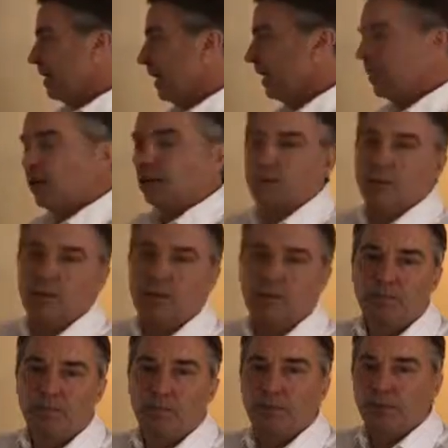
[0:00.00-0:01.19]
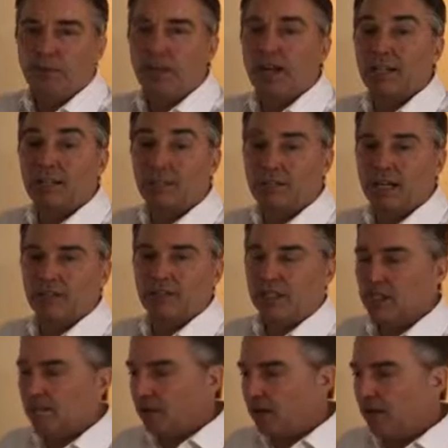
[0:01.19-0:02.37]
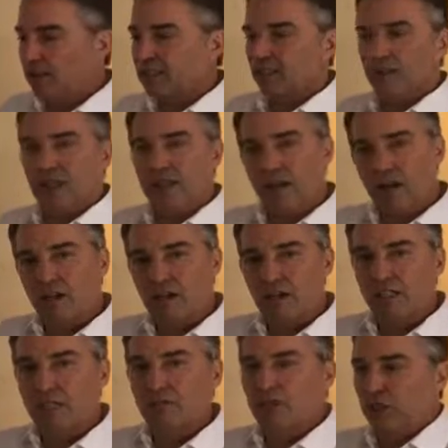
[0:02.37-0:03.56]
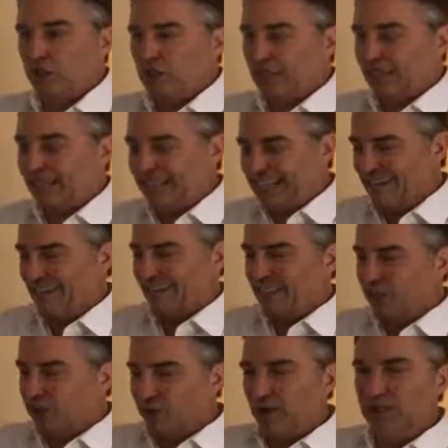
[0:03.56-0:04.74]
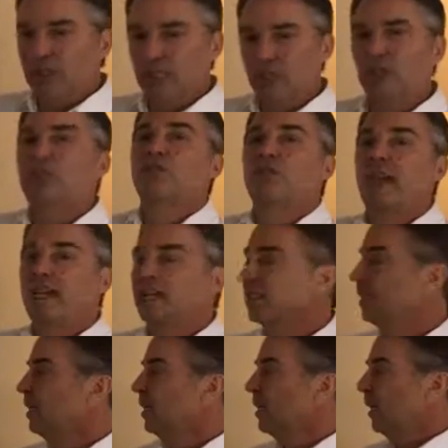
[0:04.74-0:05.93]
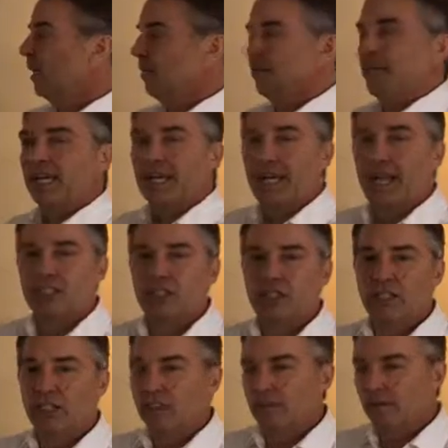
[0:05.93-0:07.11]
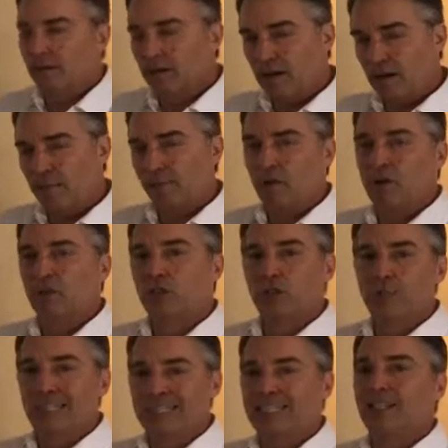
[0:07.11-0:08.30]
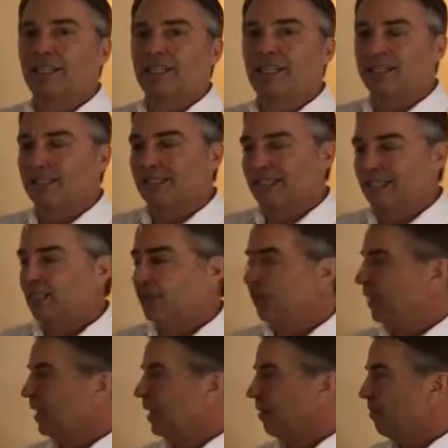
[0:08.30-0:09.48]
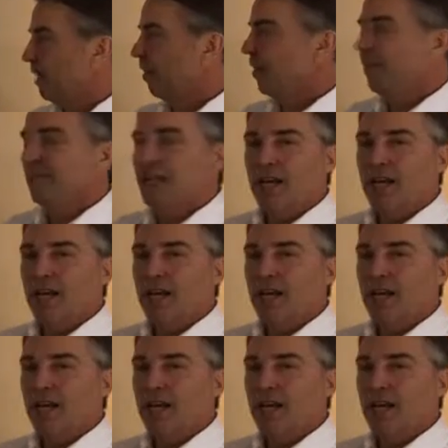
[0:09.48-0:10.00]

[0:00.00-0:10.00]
And then ultimately, products themselves, the products that our customers use that during the use phase, they can actually approach or begin to consider and think about